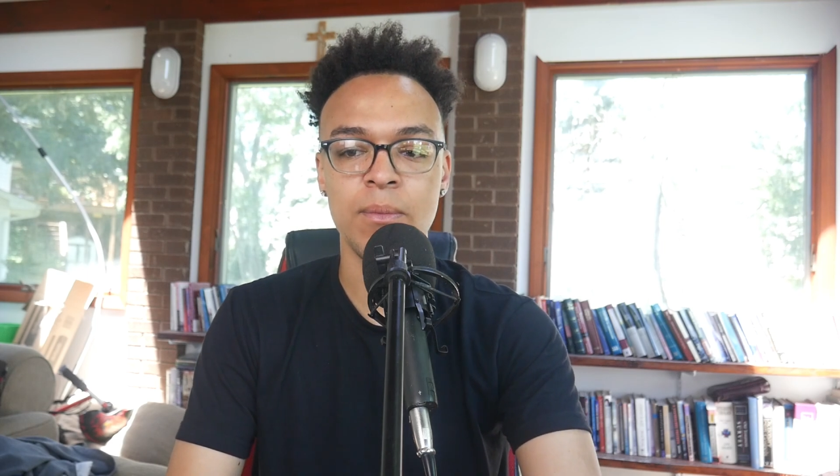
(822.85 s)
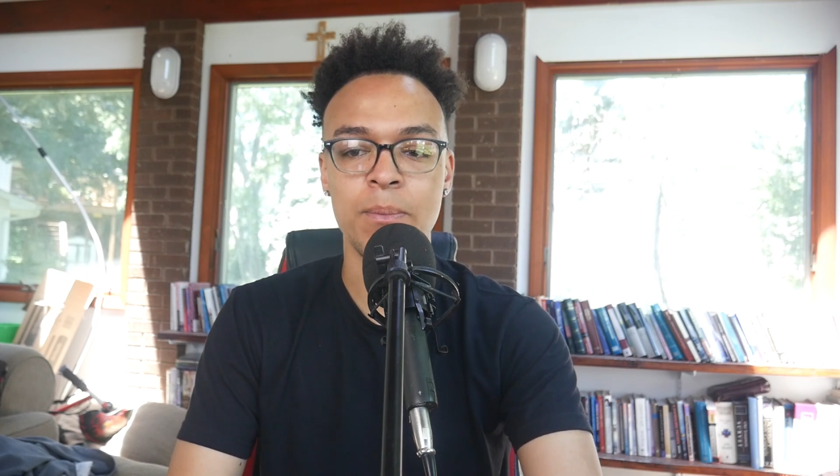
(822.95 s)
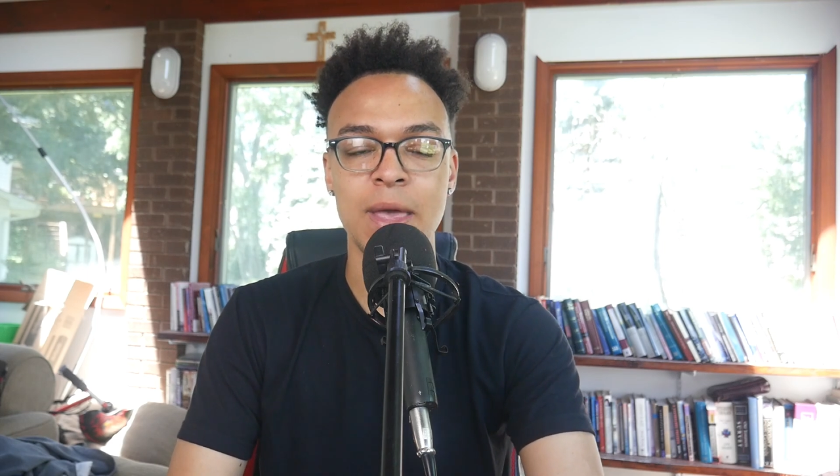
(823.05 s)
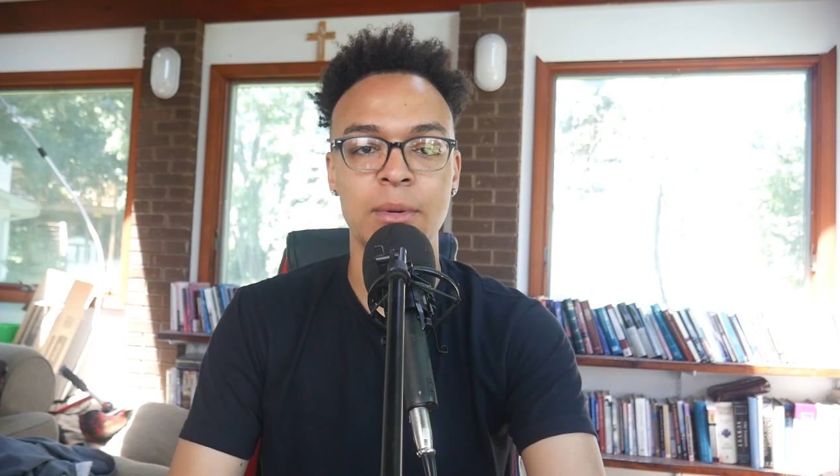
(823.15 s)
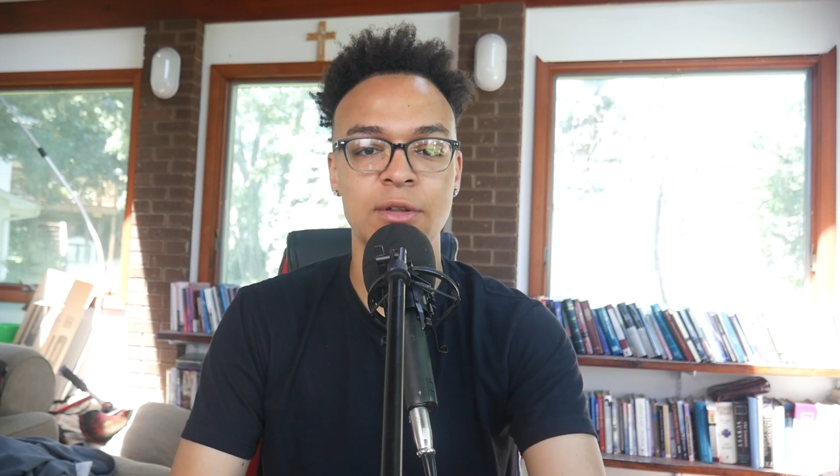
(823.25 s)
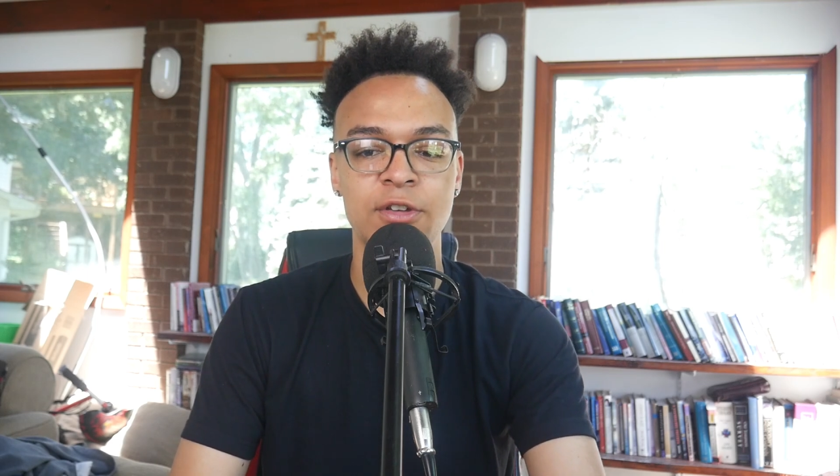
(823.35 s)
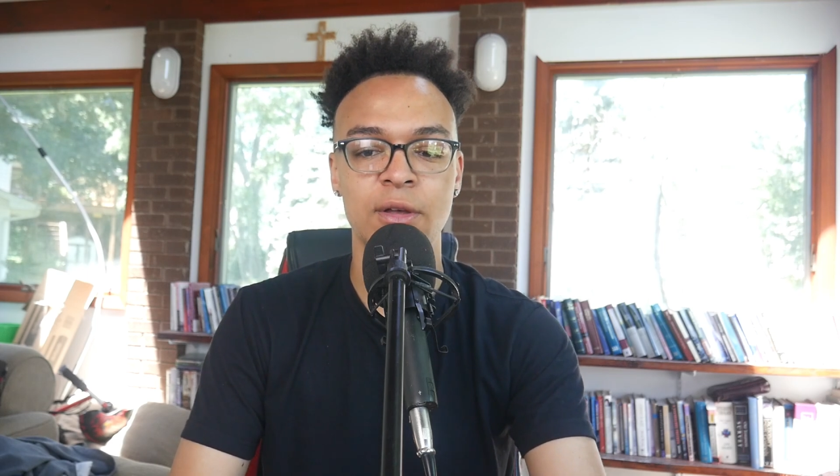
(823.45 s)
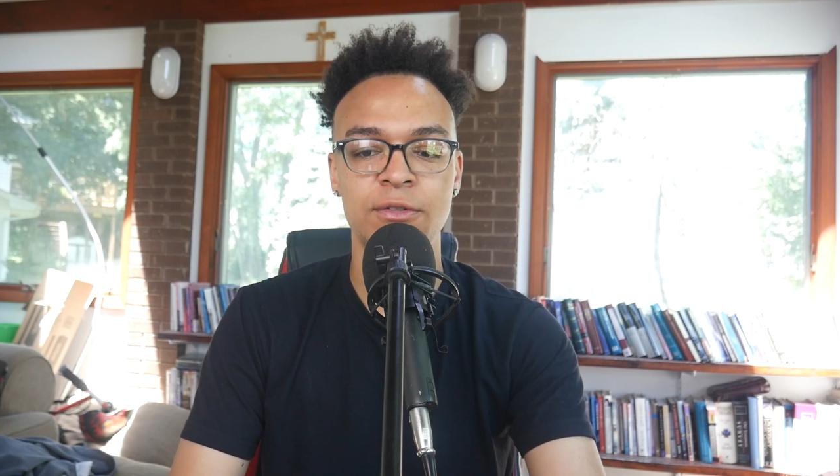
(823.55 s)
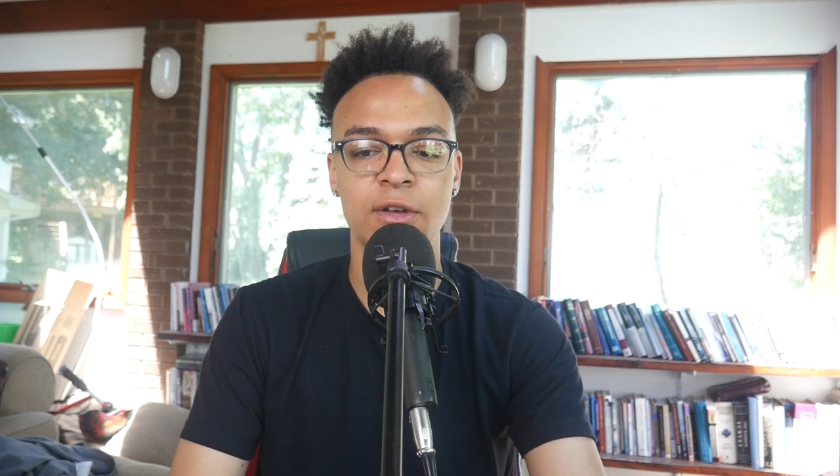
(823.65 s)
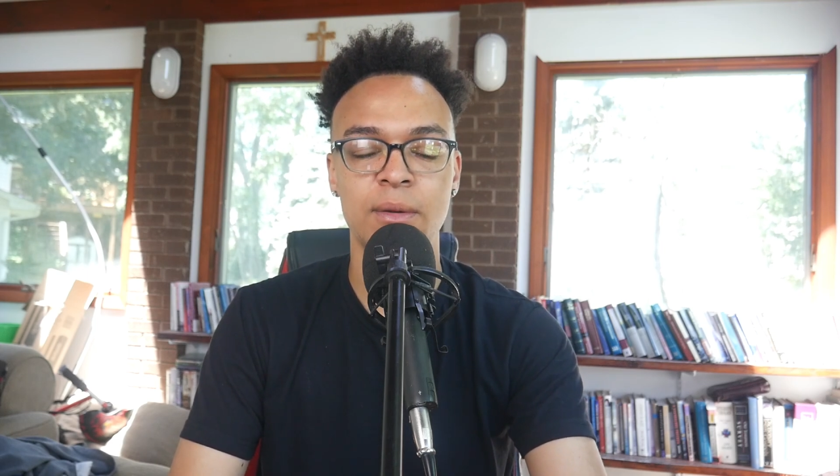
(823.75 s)
be able
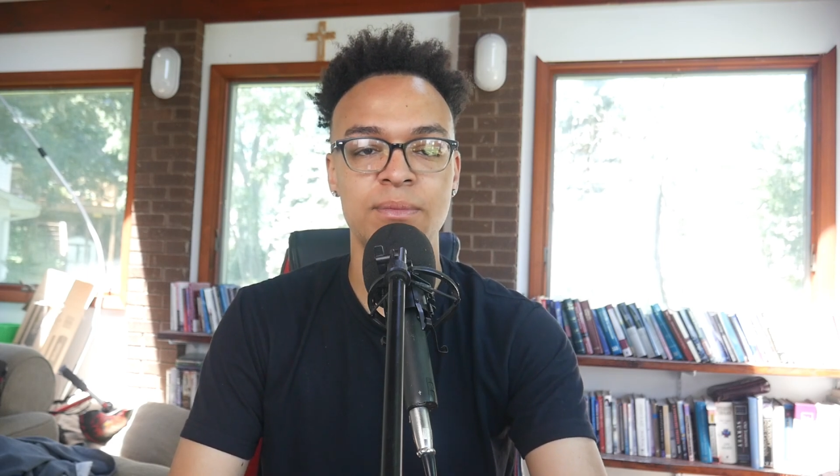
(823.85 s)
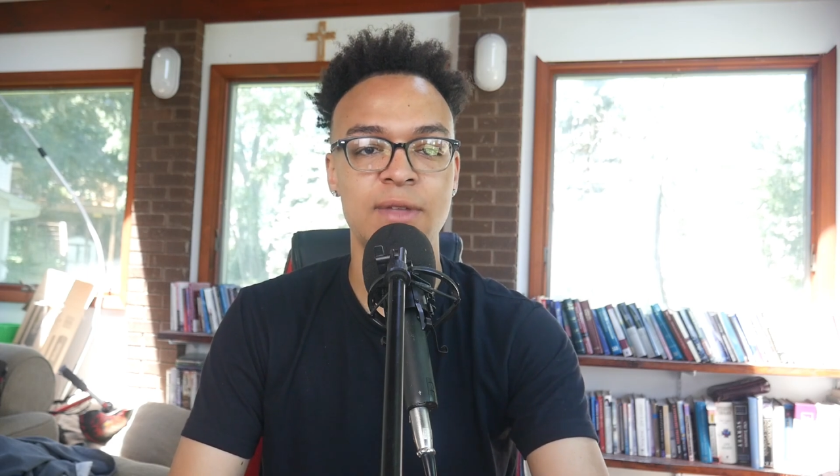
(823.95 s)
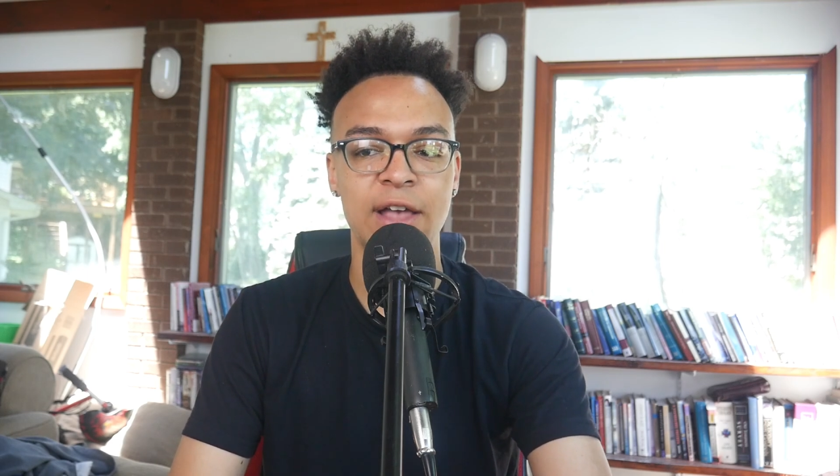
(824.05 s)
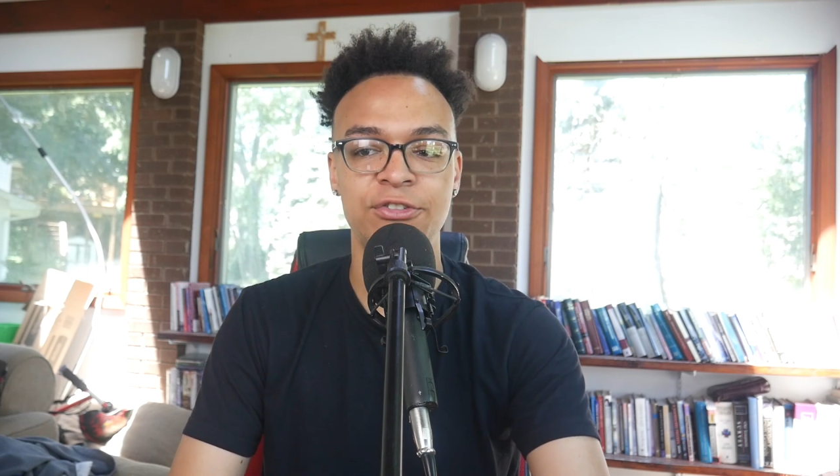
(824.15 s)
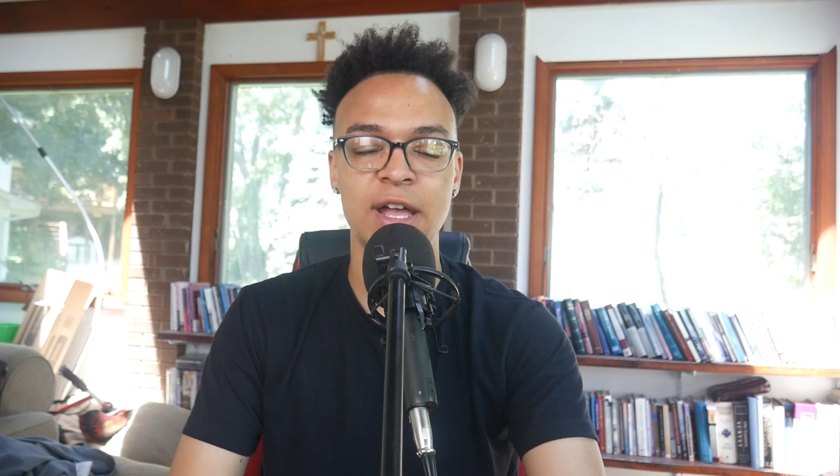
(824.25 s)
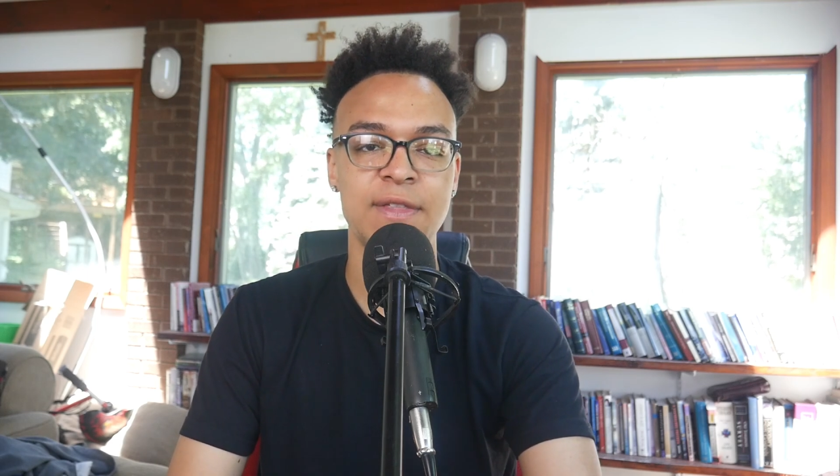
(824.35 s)
to dissect